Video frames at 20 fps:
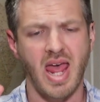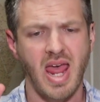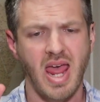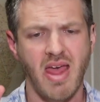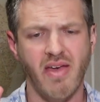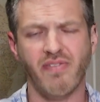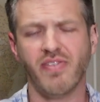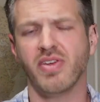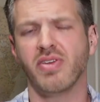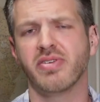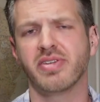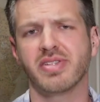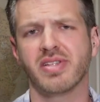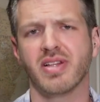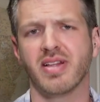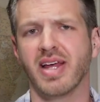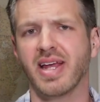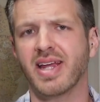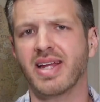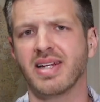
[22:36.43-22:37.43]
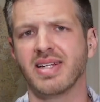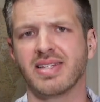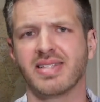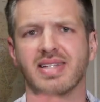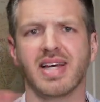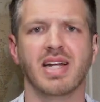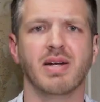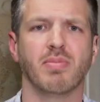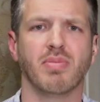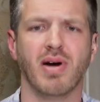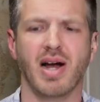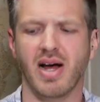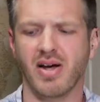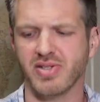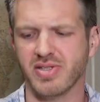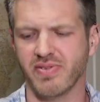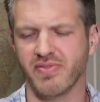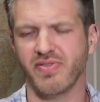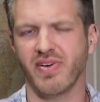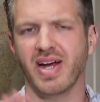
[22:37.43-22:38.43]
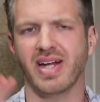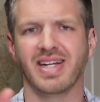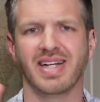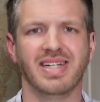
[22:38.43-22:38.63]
If you use the link and decide to browse and find